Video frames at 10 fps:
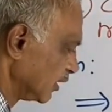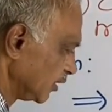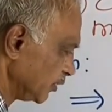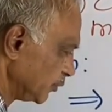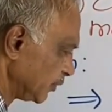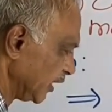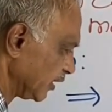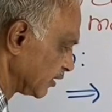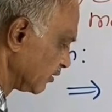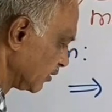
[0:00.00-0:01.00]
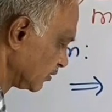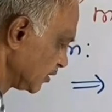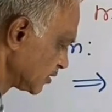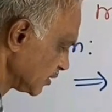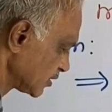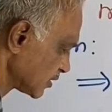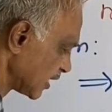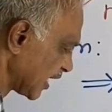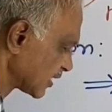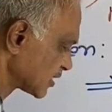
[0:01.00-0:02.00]
You take this is
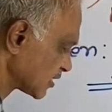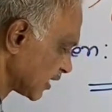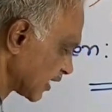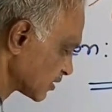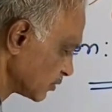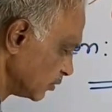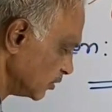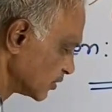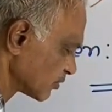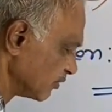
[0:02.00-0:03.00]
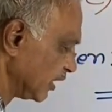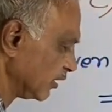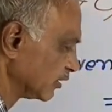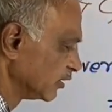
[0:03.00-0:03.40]
x whole square.